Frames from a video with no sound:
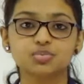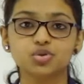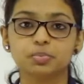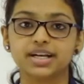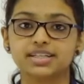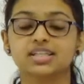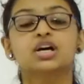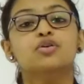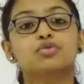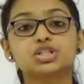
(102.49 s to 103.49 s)
movement
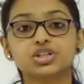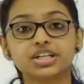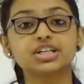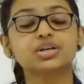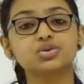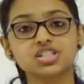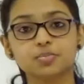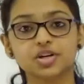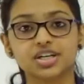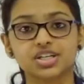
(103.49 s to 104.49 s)
was to induce the
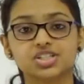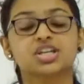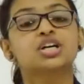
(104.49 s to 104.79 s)
British